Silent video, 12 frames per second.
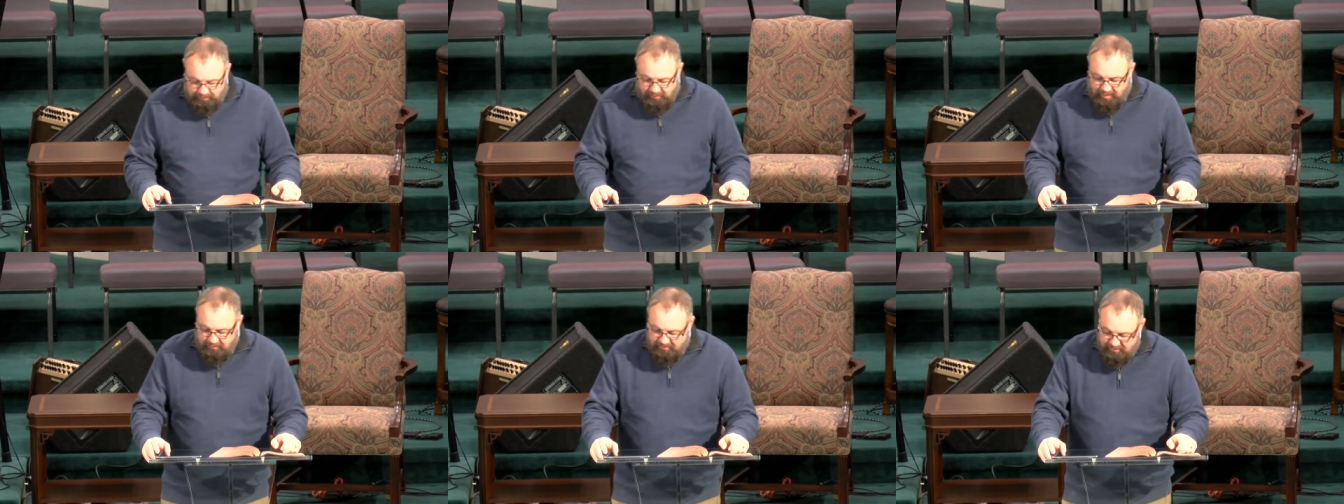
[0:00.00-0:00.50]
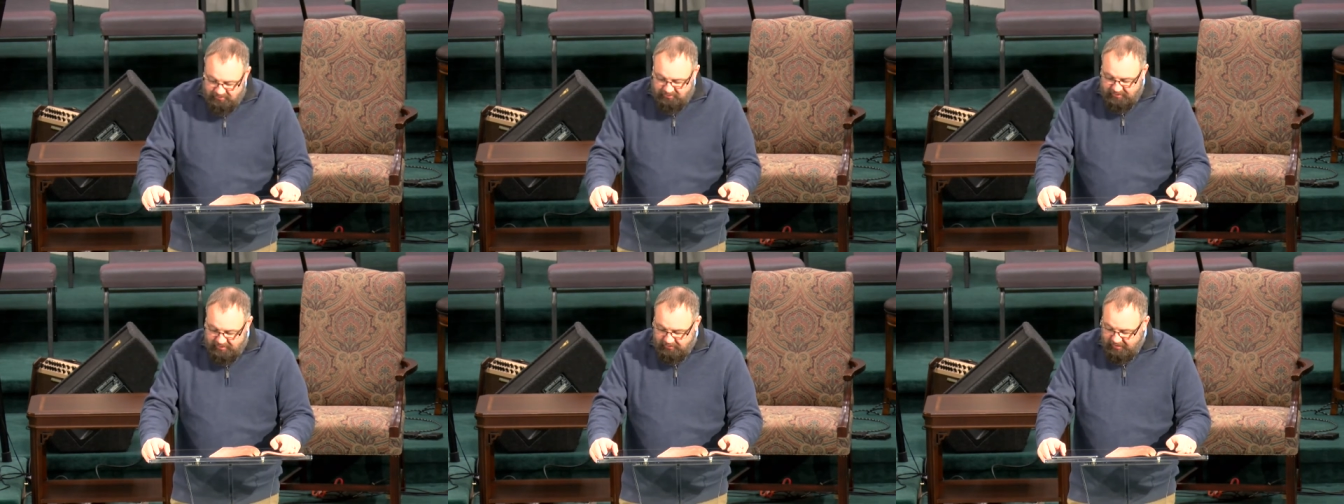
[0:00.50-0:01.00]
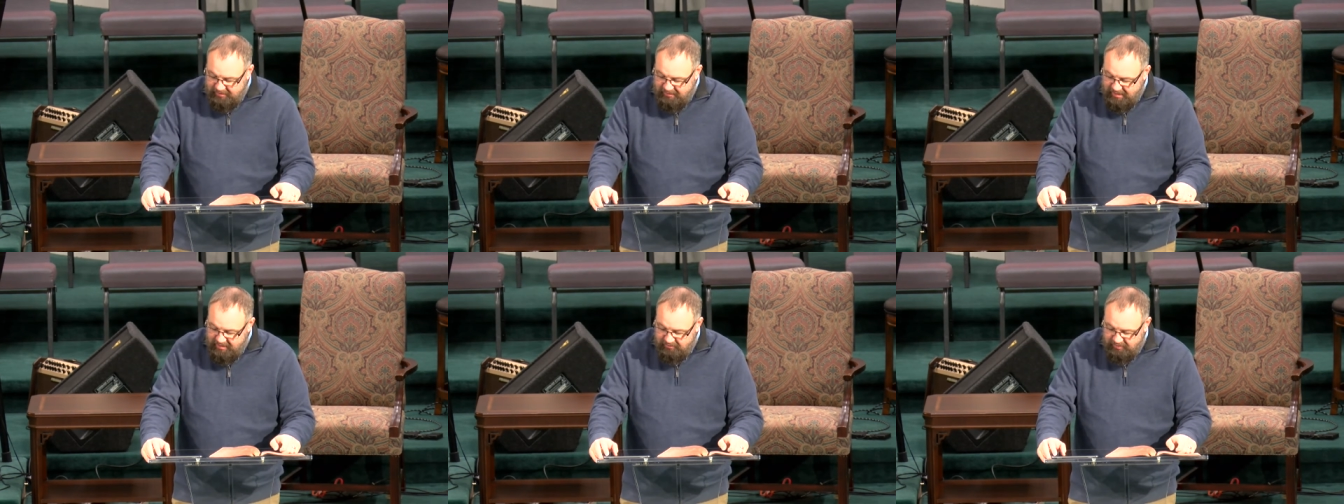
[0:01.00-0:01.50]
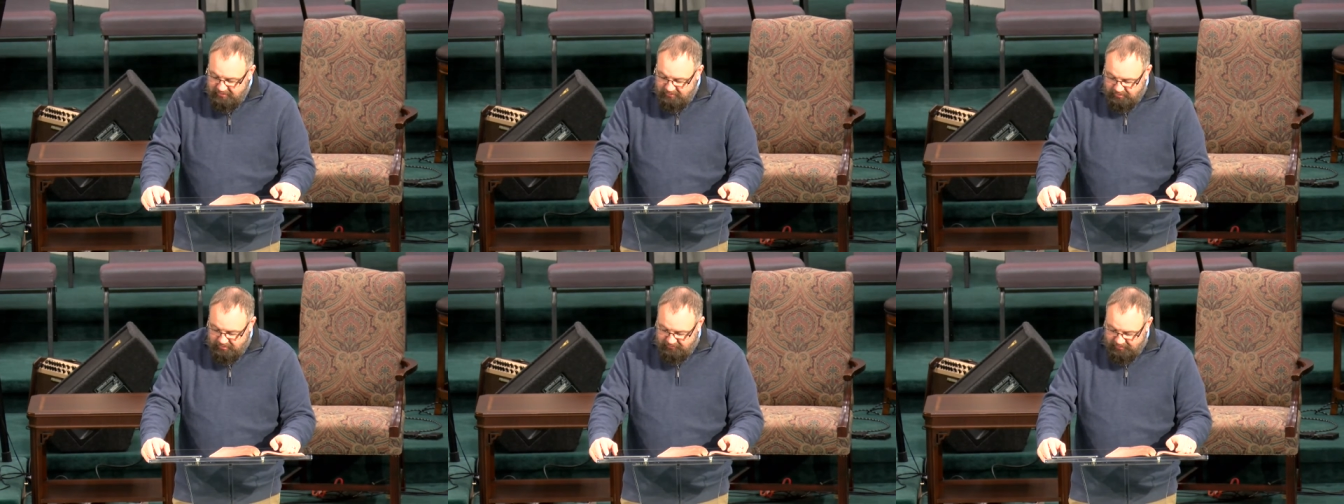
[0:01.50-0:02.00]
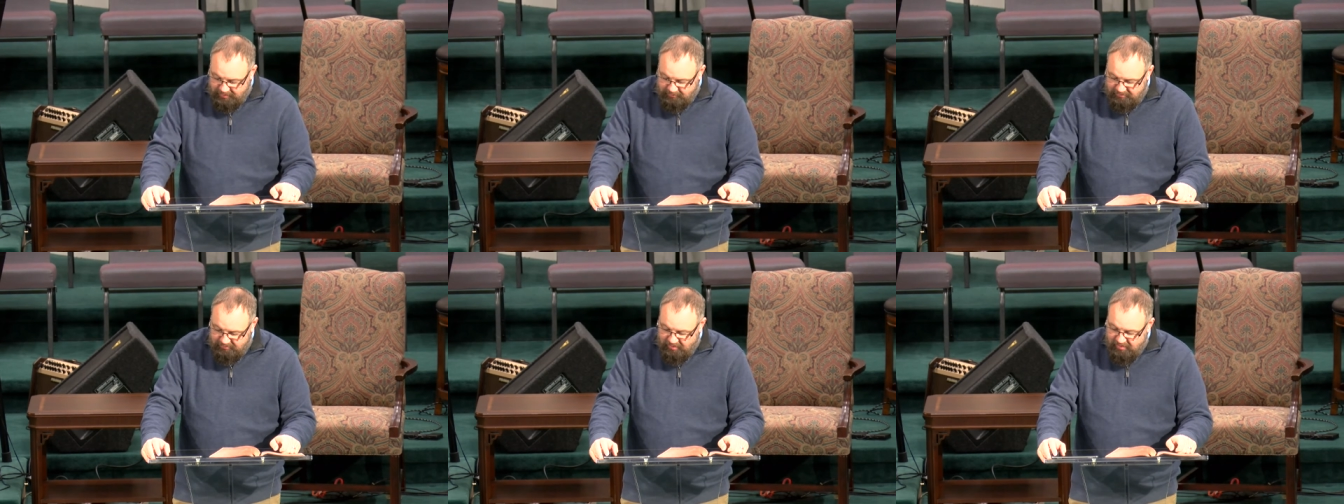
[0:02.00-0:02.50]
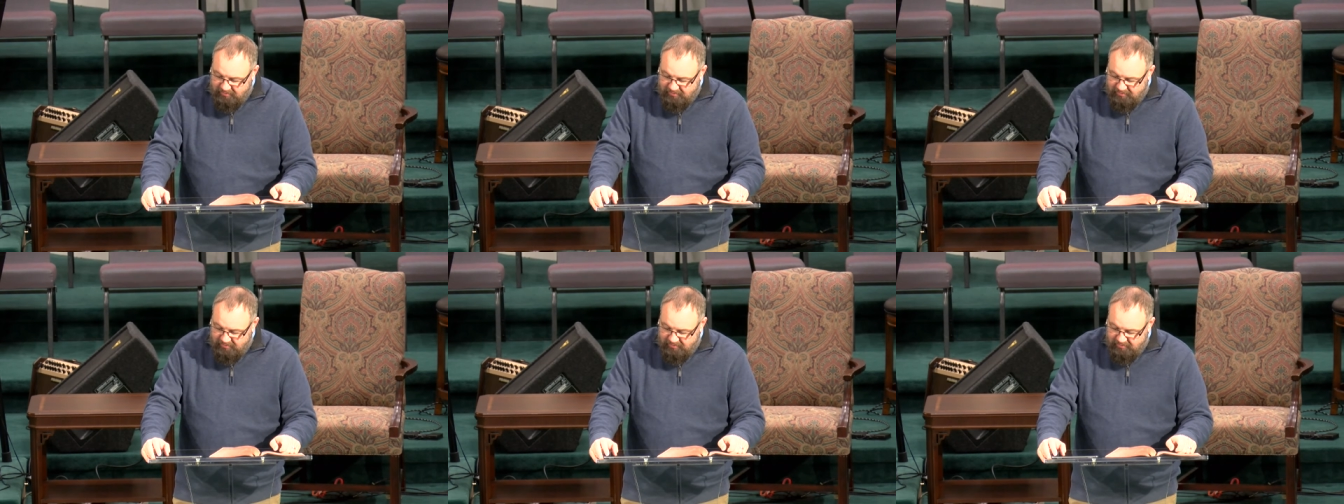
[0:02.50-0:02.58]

promises that are laid out in the book of Amos.